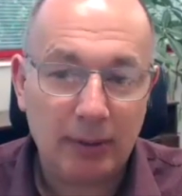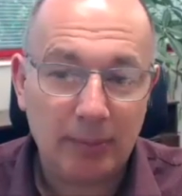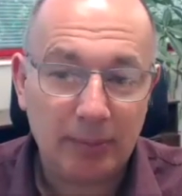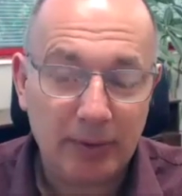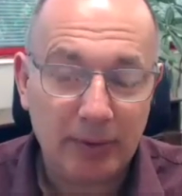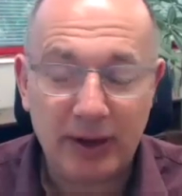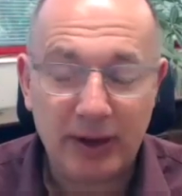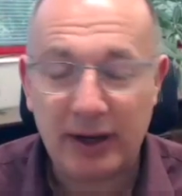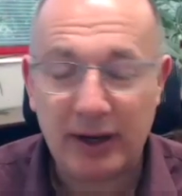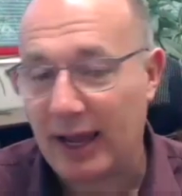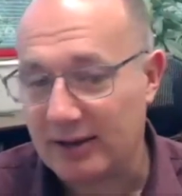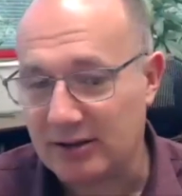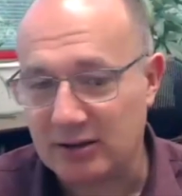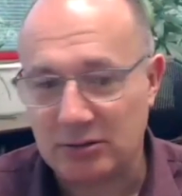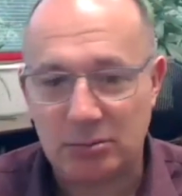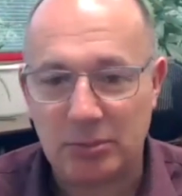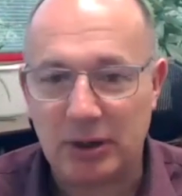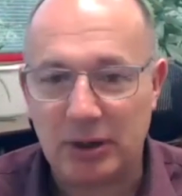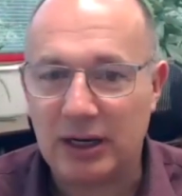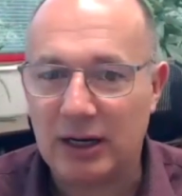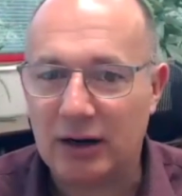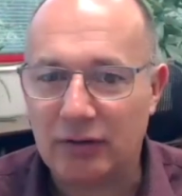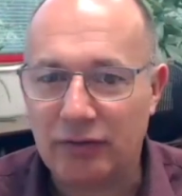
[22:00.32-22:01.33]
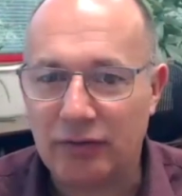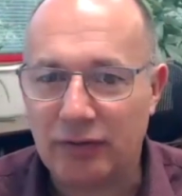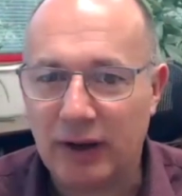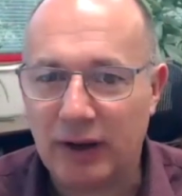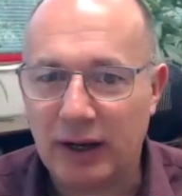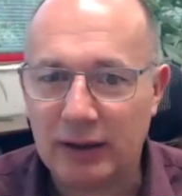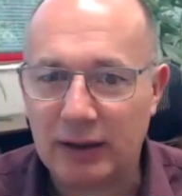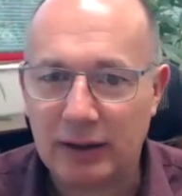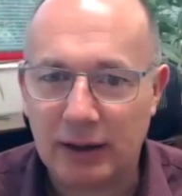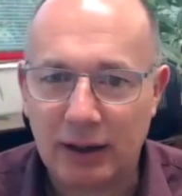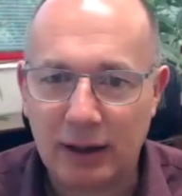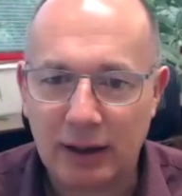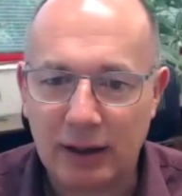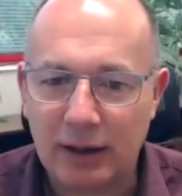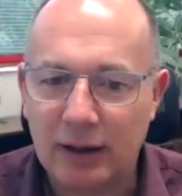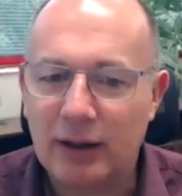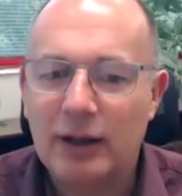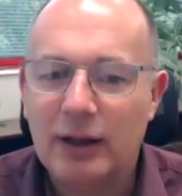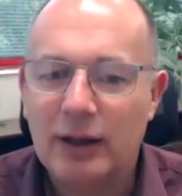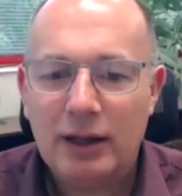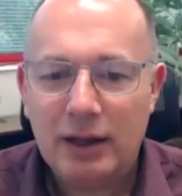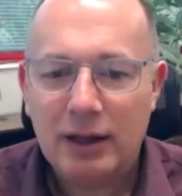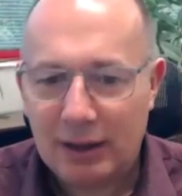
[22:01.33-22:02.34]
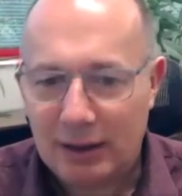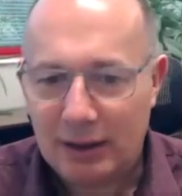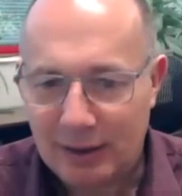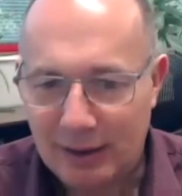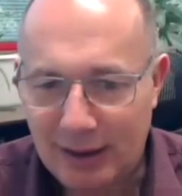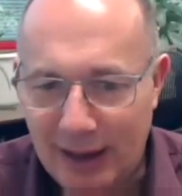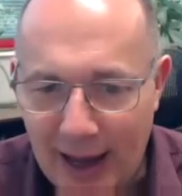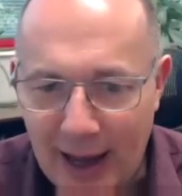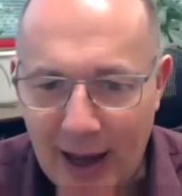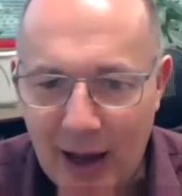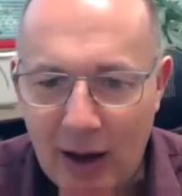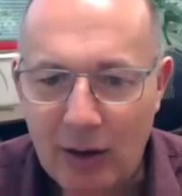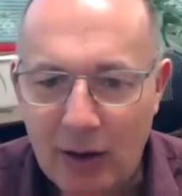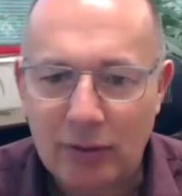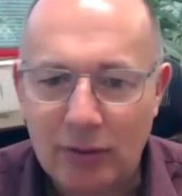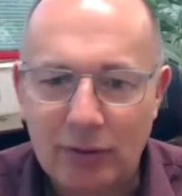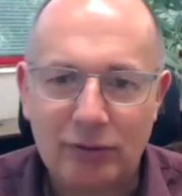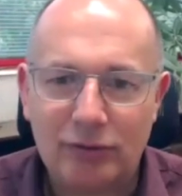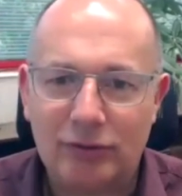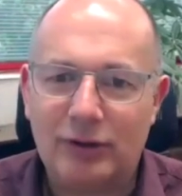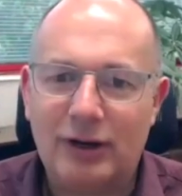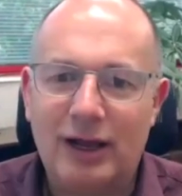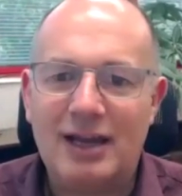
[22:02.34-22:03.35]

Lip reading: That hasn't been infecting cows.